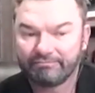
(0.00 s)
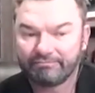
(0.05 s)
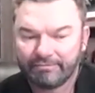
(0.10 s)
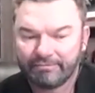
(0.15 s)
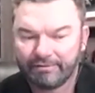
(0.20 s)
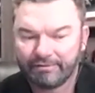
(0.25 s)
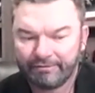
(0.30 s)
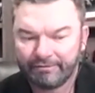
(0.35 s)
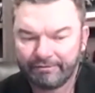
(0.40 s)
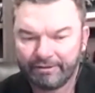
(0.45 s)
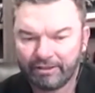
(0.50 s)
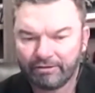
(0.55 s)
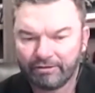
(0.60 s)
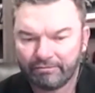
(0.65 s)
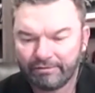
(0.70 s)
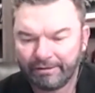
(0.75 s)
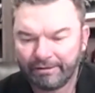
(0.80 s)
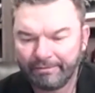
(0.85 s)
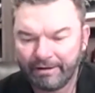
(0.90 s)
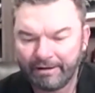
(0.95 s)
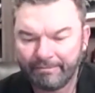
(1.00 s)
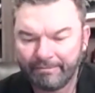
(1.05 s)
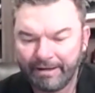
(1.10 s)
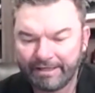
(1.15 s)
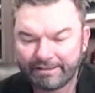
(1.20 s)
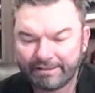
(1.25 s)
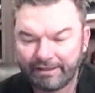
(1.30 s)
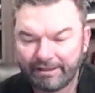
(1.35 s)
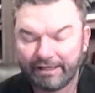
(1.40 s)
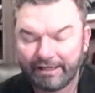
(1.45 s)
an
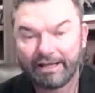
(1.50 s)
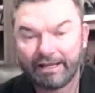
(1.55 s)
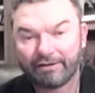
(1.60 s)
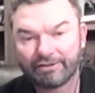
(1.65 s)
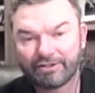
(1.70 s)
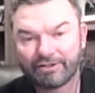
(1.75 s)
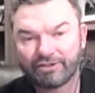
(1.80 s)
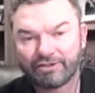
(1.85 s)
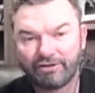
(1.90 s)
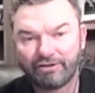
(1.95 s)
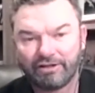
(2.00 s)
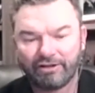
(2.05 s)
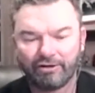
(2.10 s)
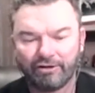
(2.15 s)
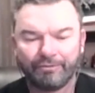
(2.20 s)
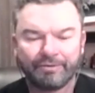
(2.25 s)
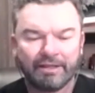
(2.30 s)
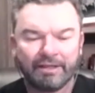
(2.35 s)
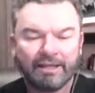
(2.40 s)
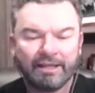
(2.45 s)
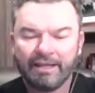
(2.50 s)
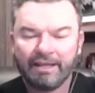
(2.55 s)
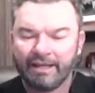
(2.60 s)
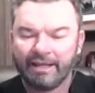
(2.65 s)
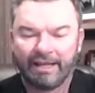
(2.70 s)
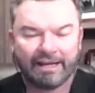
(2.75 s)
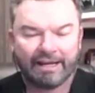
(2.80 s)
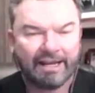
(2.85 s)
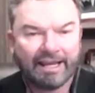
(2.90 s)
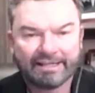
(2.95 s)
amazing thing. Now, just so you know,
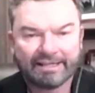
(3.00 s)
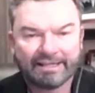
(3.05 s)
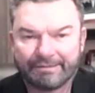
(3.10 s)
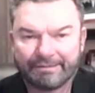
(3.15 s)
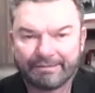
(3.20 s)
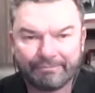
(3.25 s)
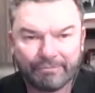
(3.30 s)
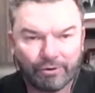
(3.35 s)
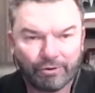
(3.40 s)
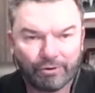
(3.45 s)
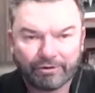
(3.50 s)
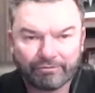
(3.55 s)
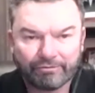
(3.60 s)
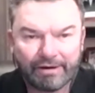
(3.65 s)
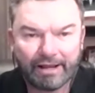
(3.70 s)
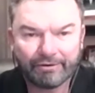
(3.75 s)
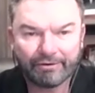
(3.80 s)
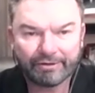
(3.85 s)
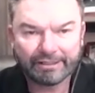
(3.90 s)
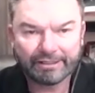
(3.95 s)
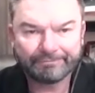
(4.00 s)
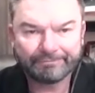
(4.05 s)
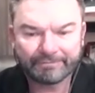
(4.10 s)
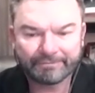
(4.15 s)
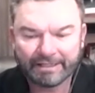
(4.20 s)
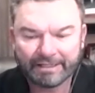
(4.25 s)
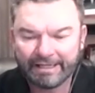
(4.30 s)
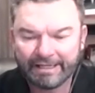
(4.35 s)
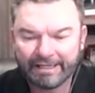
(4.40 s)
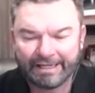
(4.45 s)
it has a moat around it.
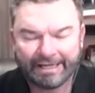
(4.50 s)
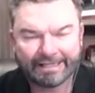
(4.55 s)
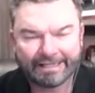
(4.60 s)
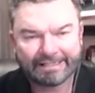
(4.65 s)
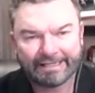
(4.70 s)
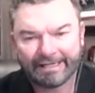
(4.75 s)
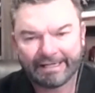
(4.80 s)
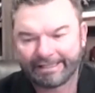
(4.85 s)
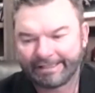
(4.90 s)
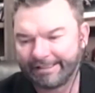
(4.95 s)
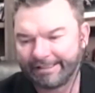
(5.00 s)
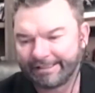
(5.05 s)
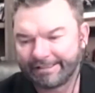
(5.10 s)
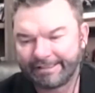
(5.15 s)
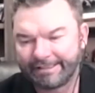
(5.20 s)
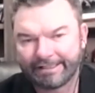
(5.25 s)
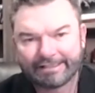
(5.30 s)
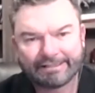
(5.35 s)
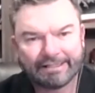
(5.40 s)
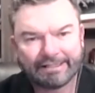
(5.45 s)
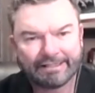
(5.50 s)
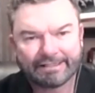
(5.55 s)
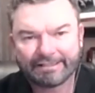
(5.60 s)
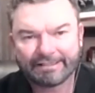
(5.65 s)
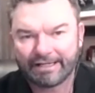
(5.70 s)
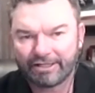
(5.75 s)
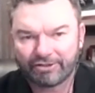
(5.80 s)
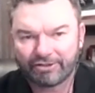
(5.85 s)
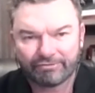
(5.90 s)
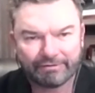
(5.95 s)
It's like this 16th
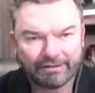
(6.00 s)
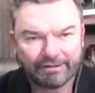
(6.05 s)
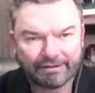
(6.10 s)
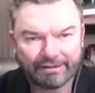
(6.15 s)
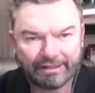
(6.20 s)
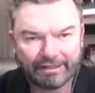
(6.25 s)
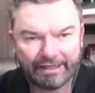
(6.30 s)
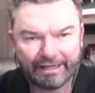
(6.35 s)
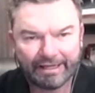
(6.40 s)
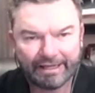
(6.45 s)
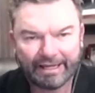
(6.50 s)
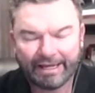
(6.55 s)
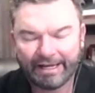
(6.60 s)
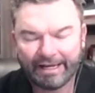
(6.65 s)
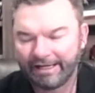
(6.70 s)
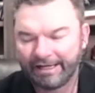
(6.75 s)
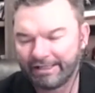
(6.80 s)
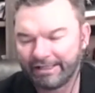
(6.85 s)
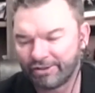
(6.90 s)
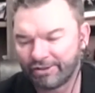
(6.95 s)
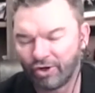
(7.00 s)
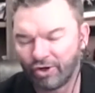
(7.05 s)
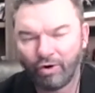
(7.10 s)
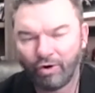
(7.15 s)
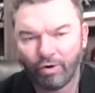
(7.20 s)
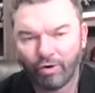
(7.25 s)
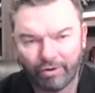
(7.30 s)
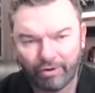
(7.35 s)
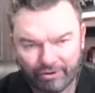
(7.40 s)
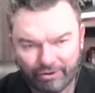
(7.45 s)
century thing. It is
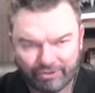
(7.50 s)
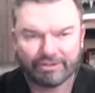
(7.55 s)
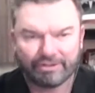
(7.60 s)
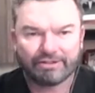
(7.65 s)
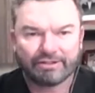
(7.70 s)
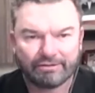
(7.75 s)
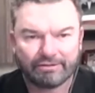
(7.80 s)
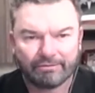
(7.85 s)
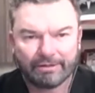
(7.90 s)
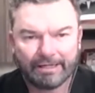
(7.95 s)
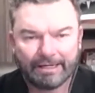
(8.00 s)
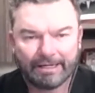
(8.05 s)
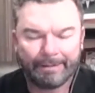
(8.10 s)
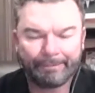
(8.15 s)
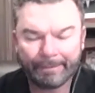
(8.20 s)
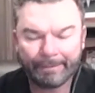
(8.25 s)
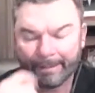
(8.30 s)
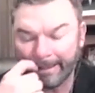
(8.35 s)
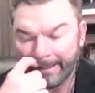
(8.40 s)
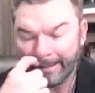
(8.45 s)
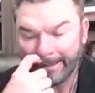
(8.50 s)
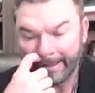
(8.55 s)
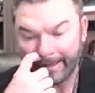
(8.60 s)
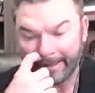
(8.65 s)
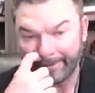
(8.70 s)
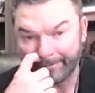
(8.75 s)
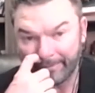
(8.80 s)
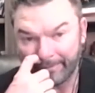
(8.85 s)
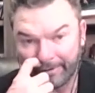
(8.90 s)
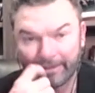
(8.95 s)
gorgeous. Okay.
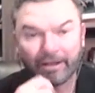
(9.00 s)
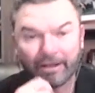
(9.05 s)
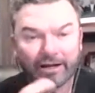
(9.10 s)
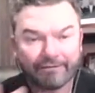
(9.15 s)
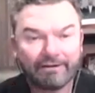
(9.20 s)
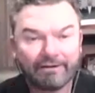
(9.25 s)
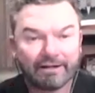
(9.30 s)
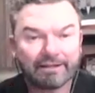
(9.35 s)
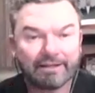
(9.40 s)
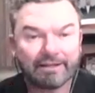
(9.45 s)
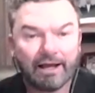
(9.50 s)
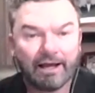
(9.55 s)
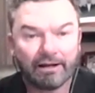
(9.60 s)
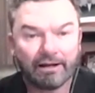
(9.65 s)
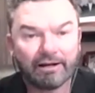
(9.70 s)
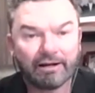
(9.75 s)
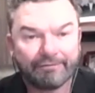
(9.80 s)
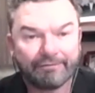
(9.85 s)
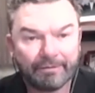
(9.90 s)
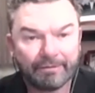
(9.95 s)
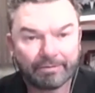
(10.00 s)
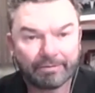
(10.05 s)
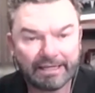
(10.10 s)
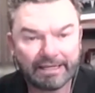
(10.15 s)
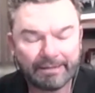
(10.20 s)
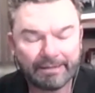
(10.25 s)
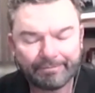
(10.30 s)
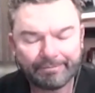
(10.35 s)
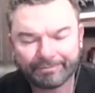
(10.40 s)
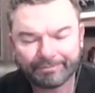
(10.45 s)
A lot of
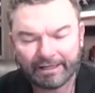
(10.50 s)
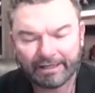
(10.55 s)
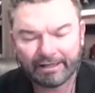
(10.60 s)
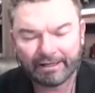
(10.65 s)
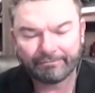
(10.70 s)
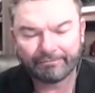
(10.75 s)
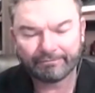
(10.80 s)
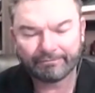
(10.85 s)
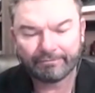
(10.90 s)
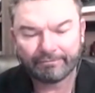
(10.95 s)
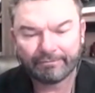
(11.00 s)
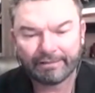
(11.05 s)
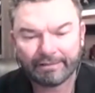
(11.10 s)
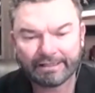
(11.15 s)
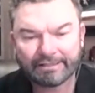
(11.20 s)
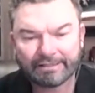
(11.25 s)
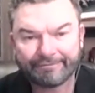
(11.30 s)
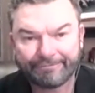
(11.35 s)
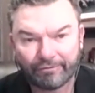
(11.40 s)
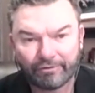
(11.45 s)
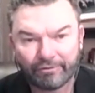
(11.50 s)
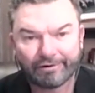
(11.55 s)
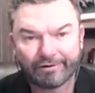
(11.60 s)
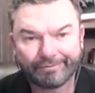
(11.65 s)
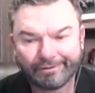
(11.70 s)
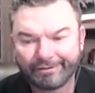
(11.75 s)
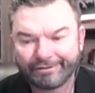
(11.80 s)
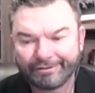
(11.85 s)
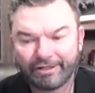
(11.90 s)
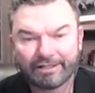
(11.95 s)
upkeep. It's
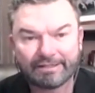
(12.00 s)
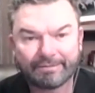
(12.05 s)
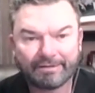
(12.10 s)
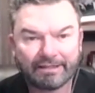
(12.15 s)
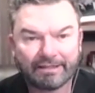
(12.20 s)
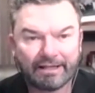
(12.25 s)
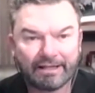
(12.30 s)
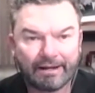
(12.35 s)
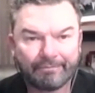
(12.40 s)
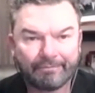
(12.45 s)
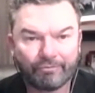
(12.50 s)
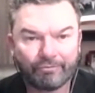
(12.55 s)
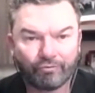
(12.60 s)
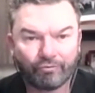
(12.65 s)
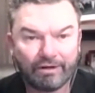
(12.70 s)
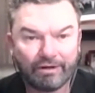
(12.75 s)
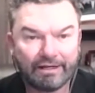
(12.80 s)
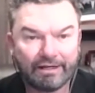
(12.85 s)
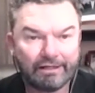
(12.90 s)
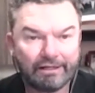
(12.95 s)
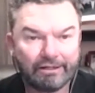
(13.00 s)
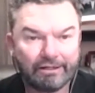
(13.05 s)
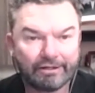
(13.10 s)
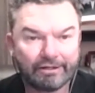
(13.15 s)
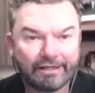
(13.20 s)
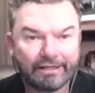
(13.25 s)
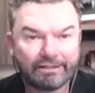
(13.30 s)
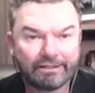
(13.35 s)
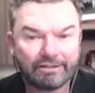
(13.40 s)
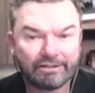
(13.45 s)
affordable, not something that I'm really
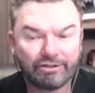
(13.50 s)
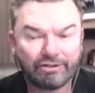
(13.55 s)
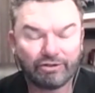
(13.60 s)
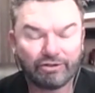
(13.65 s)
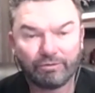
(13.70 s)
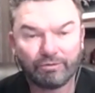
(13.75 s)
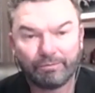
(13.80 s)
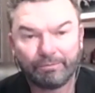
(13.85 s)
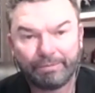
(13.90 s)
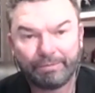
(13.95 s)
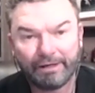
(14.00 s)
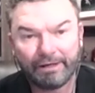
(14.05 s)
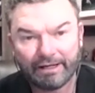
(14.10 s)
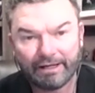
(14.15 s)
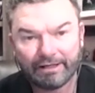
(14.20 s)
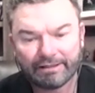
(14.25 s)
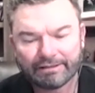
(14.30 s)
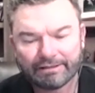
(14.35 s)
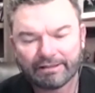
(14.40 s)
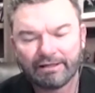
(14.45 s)
looking to do, but